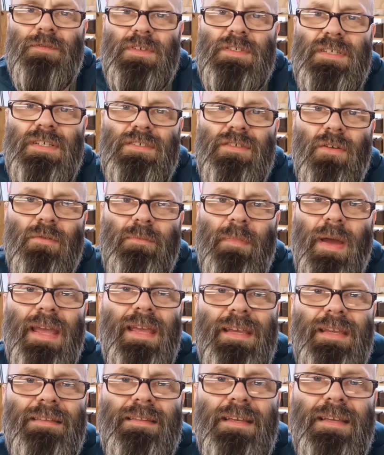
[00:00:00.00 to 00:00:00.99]
emphasis
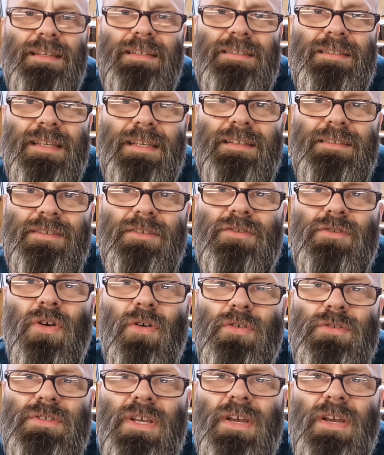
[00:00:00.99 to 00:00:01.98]
on making these things
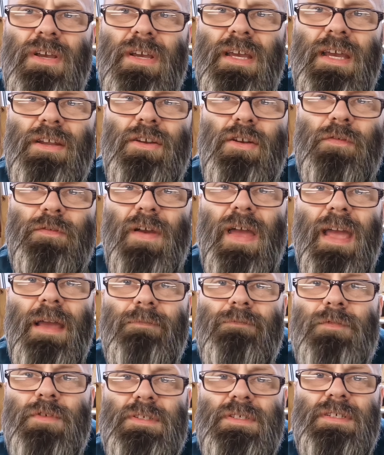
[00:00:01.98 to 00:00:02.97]
and not enough
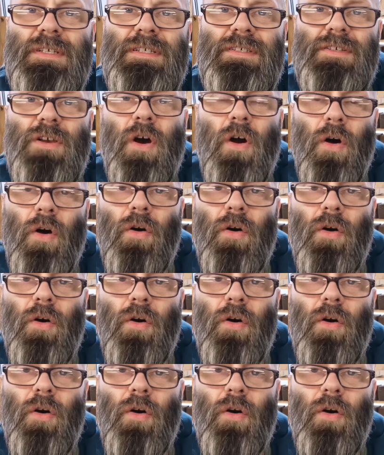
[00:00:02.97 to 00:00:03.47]
emphasis